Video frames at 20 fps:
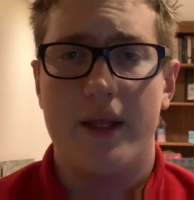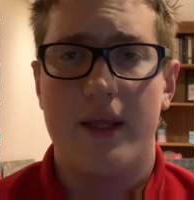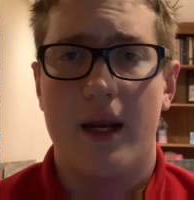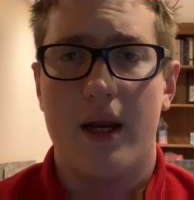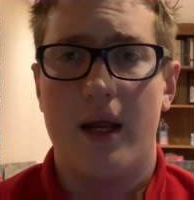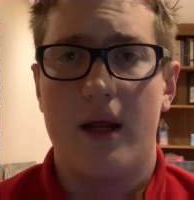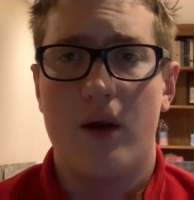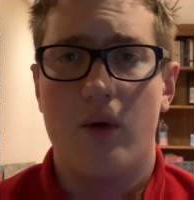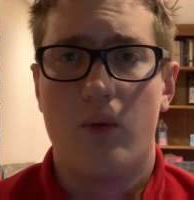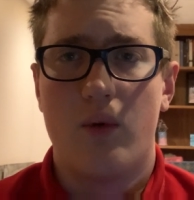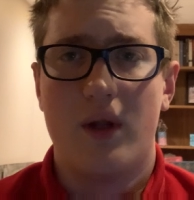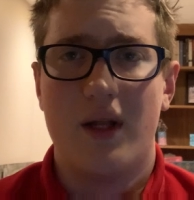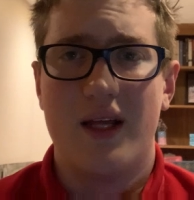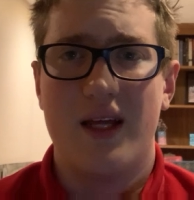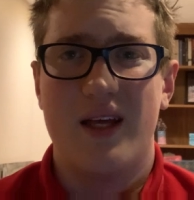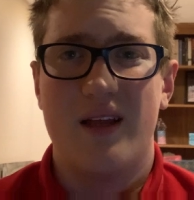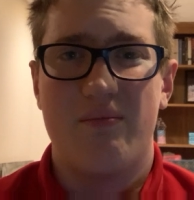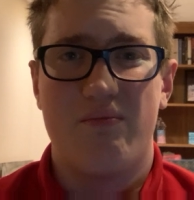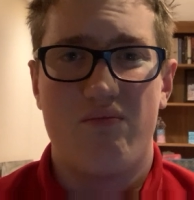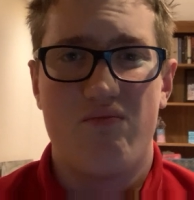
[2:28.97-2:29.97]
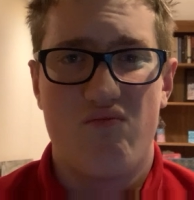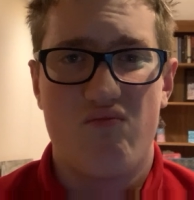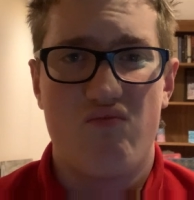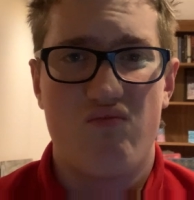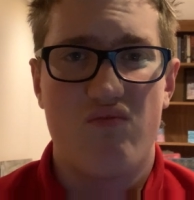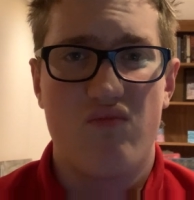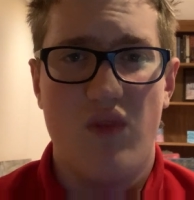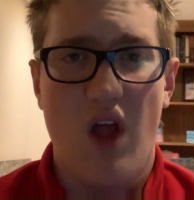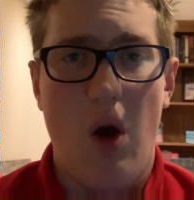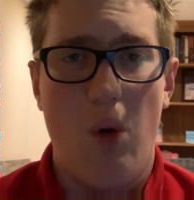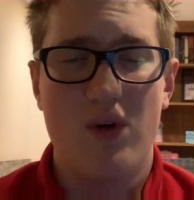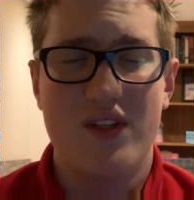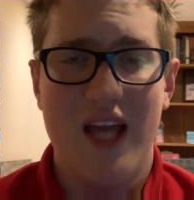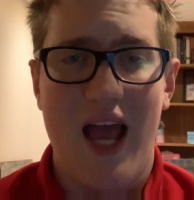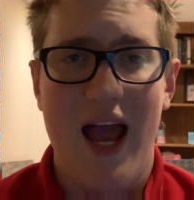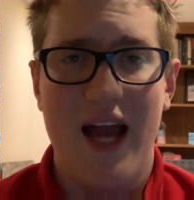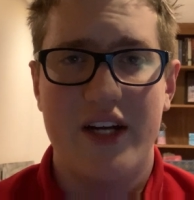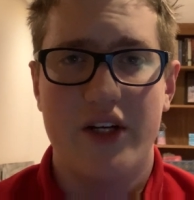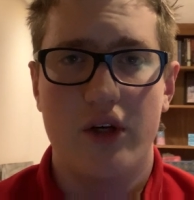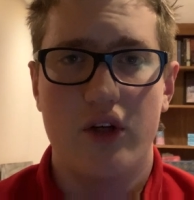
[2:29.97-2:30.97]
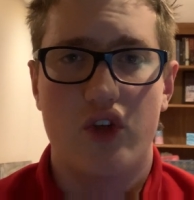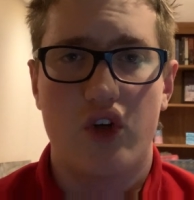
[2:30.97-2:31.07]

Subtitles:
that I really thought was accurate.